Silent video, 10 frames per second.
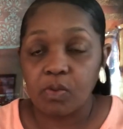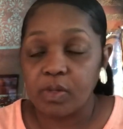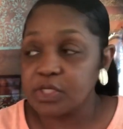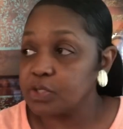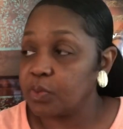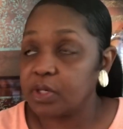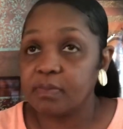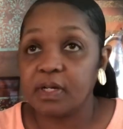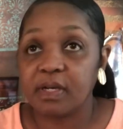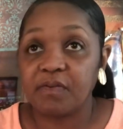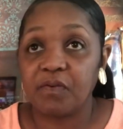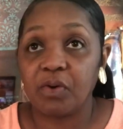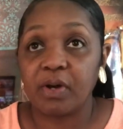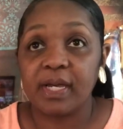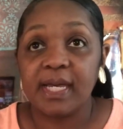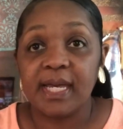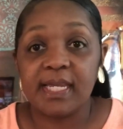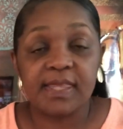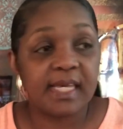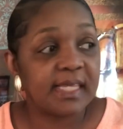what's the word I'm looking for?
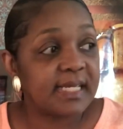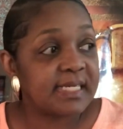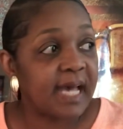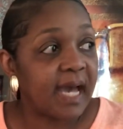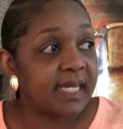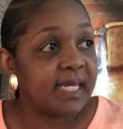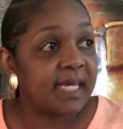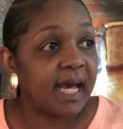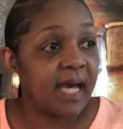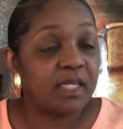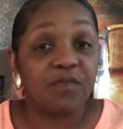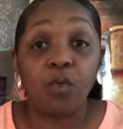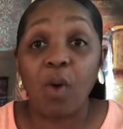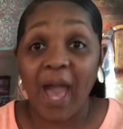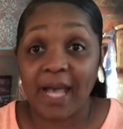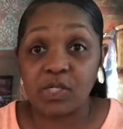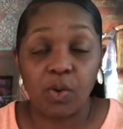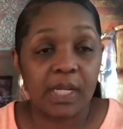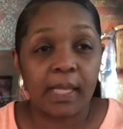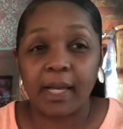Anything that's got any kind of wax
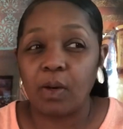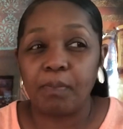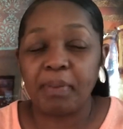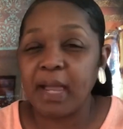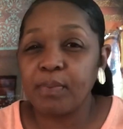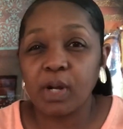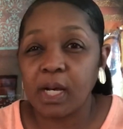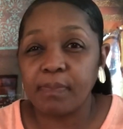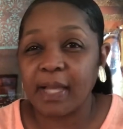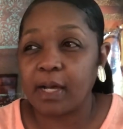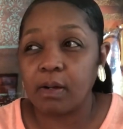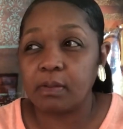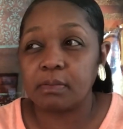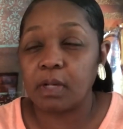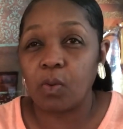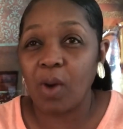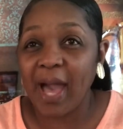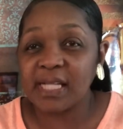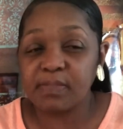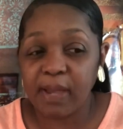on it, like a paper cup, like a
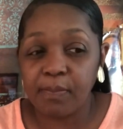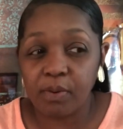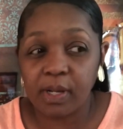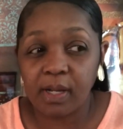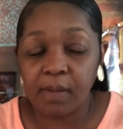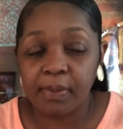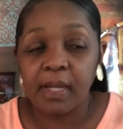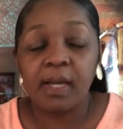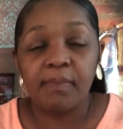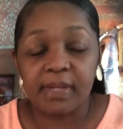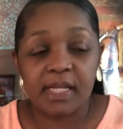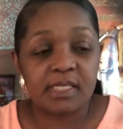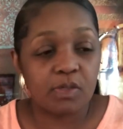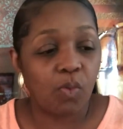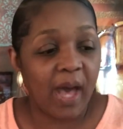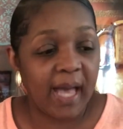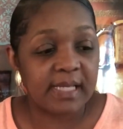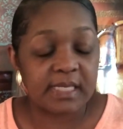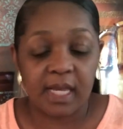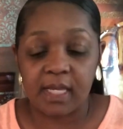wax paper cup, because the
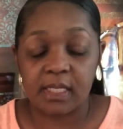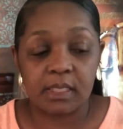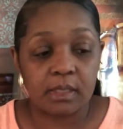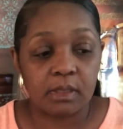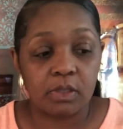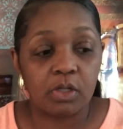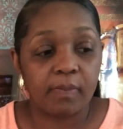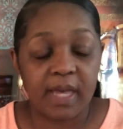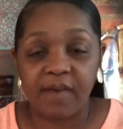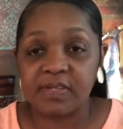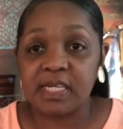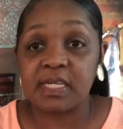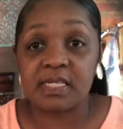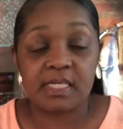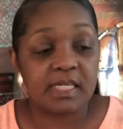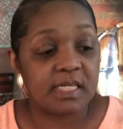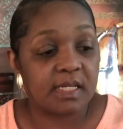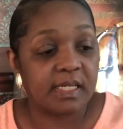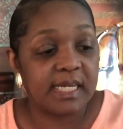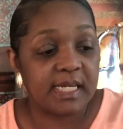wax and may have a tendency
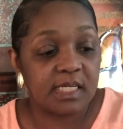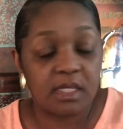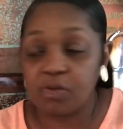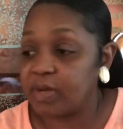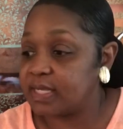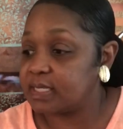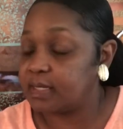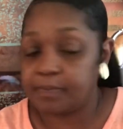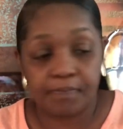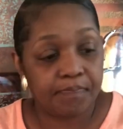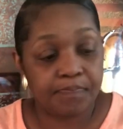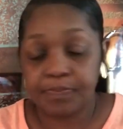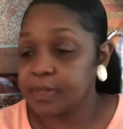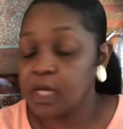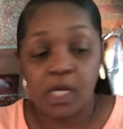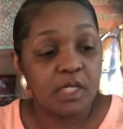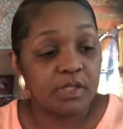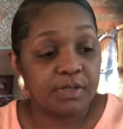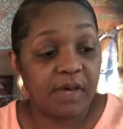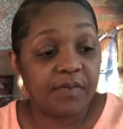to leak into the resin.
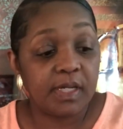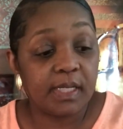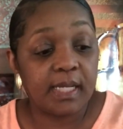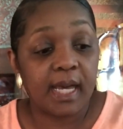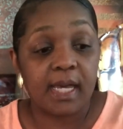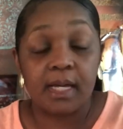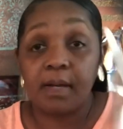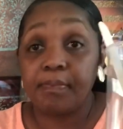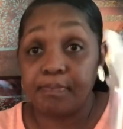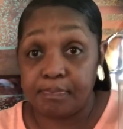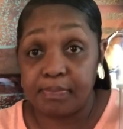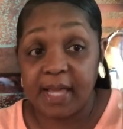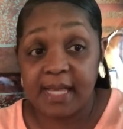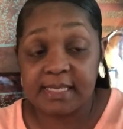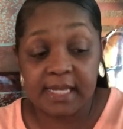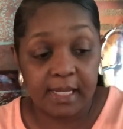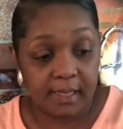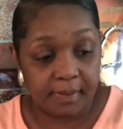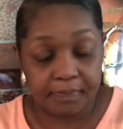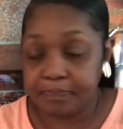So definitely a plastic
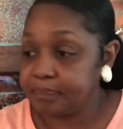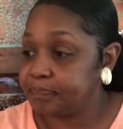cup.